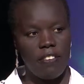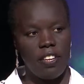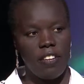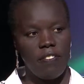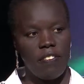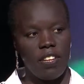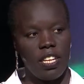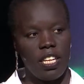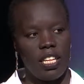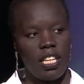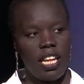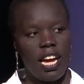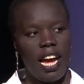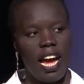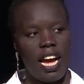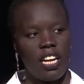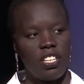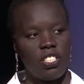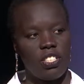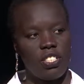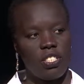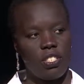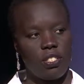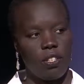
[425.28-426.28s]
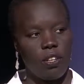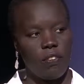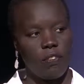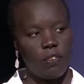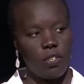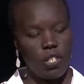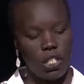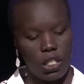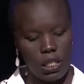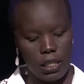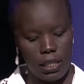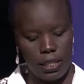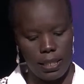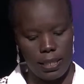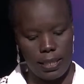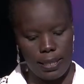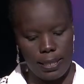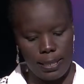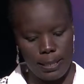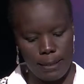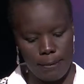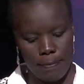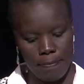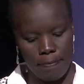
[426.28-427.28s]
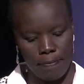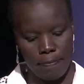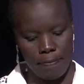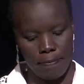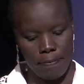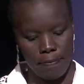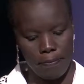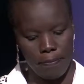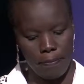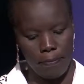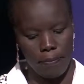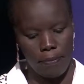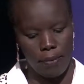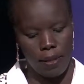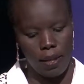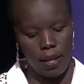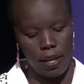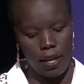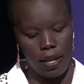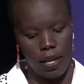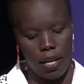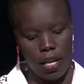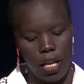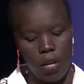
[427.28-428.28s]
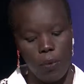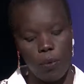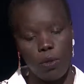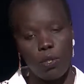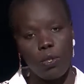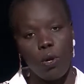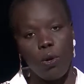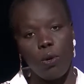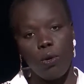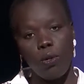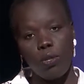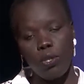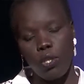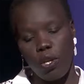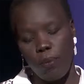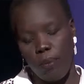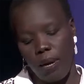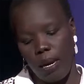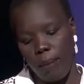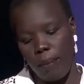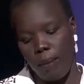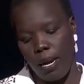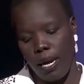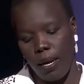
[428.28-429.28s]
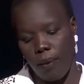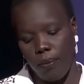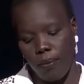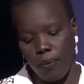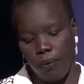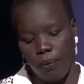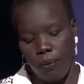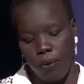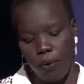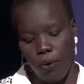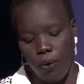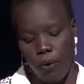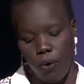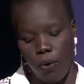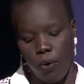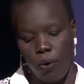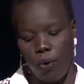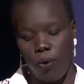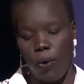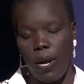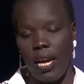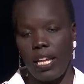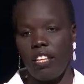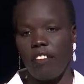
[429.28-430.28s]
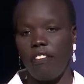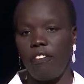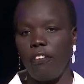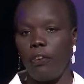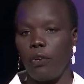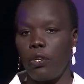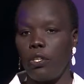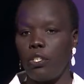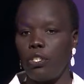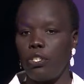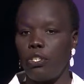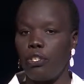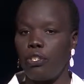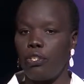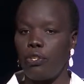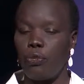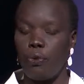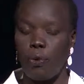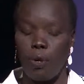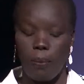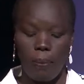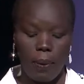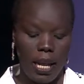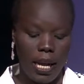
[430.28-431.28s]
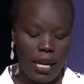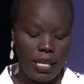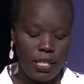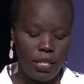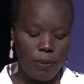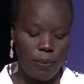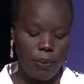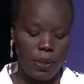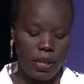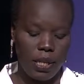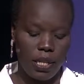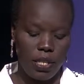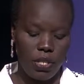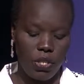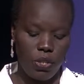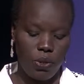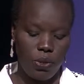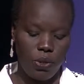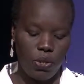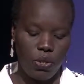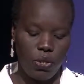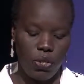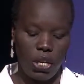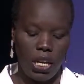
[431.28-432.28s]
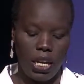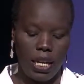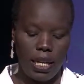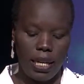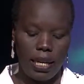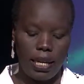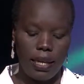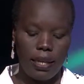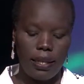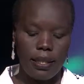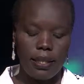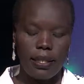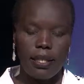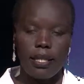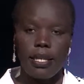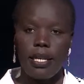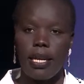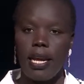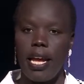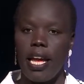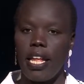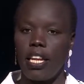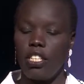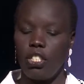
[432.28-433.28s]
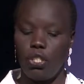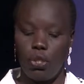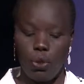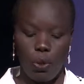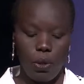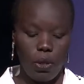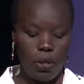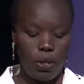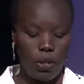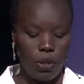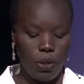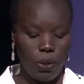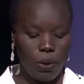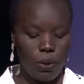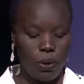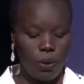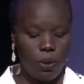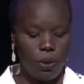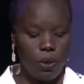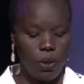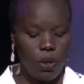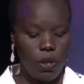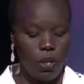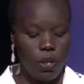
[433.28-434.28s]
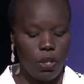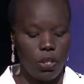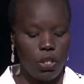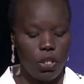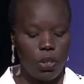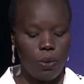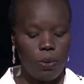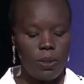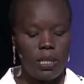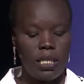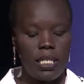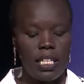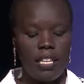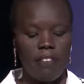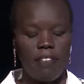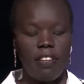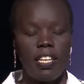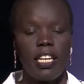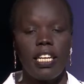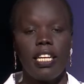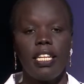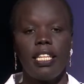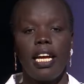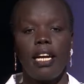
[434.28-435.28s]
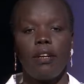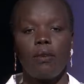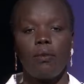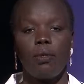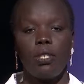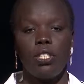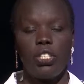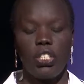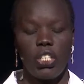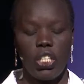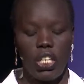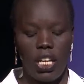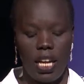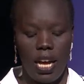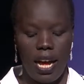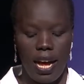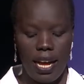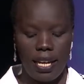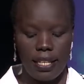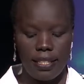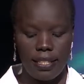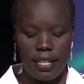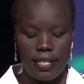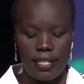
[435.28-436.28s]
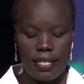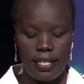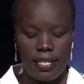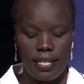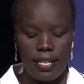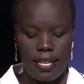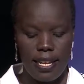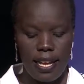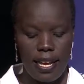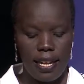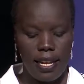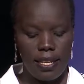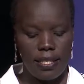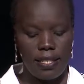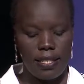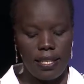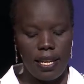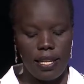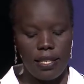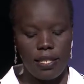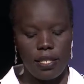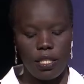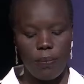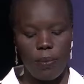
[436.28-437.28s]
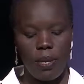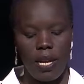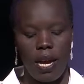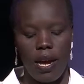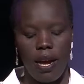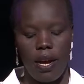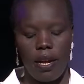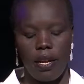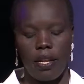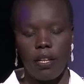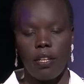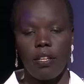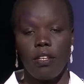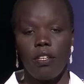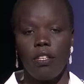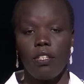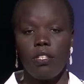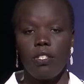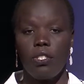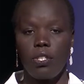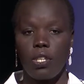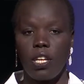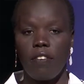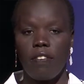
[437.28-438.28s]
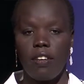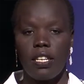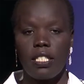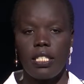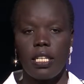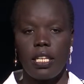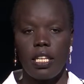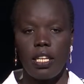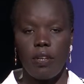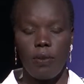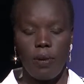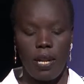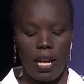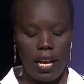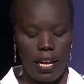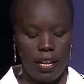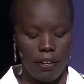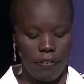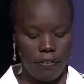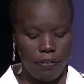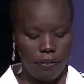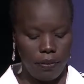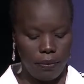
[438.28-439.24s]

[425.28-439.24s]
even in the harshest of conditions. It was also my mom who had the fortitude to apply to bring us to Australia. And in doing so, she was leaving her language, her identity, and her status behind to give us a new life.